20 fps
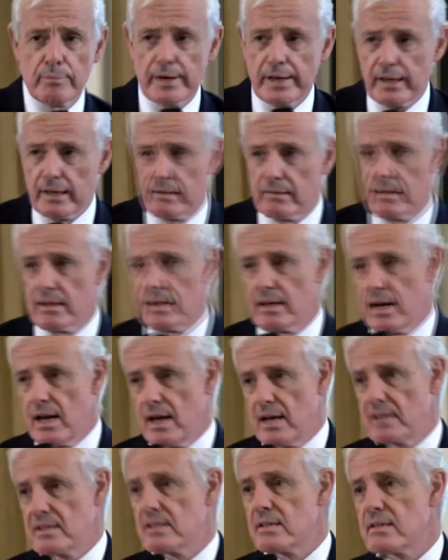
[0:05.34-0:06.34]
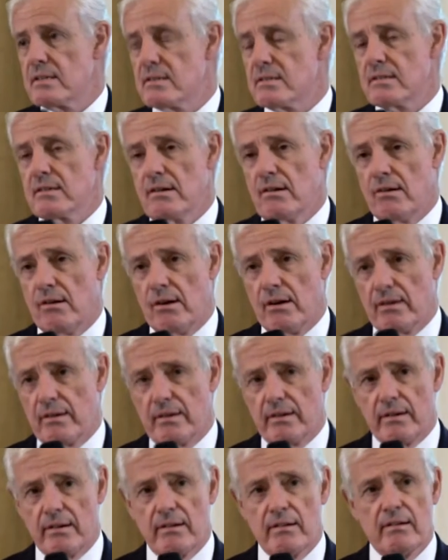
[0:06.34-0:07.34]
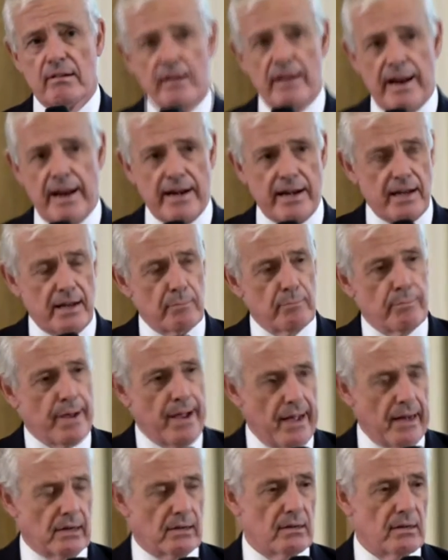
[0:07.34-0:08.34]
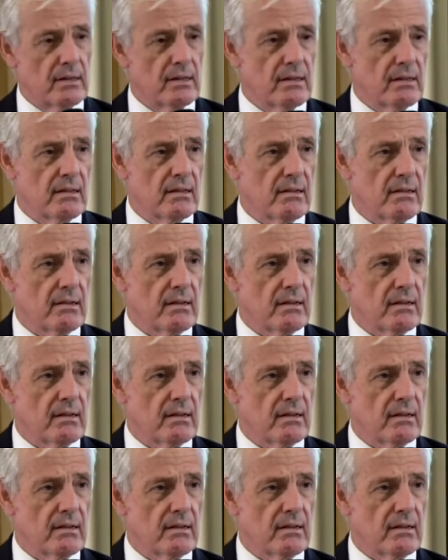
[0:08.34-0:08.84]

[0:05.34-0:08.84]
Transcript: being the last on any panel